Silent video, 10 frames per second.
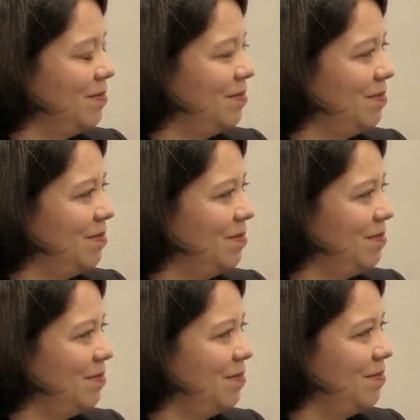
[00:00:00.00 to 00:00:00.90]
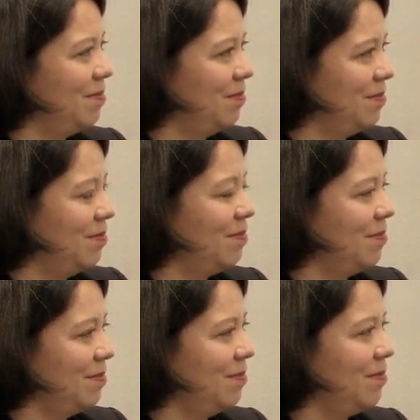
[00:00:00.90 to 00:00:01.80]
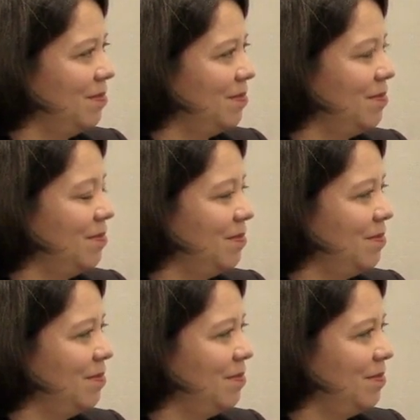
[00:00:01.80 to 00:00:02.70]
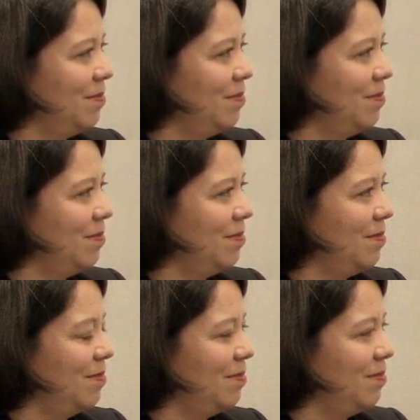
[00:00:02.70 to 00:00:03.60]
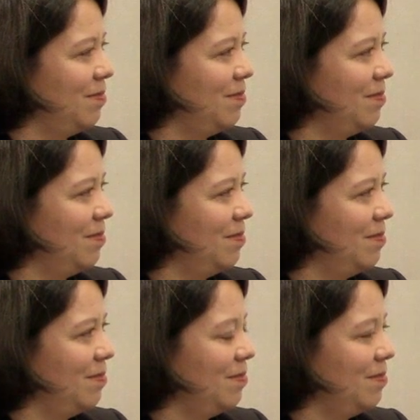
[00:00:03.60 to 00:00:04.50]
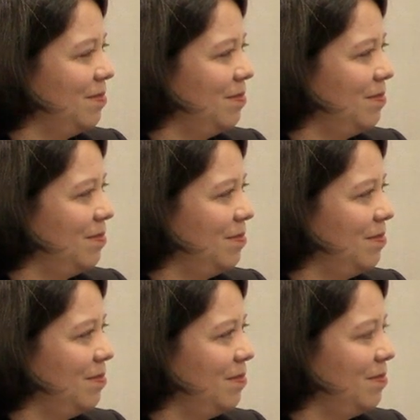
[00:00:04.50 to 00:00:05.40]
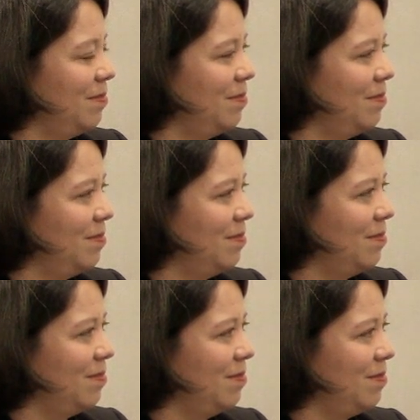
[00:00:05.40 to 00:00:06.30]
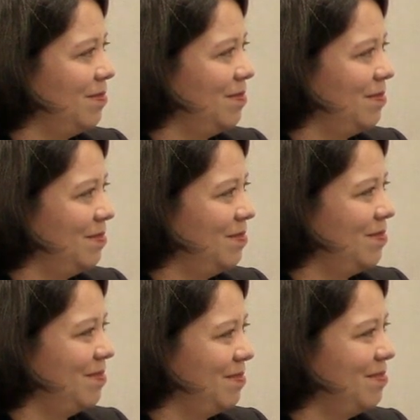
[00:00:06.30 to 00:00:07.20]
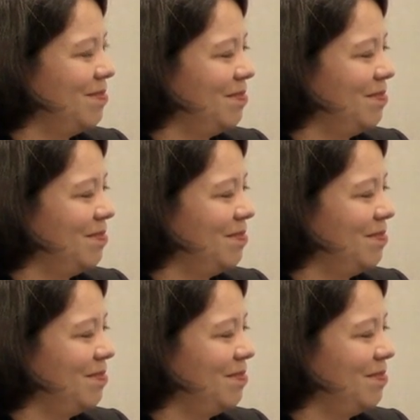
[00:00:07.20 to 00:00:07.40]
No words are spoken by the person on screen.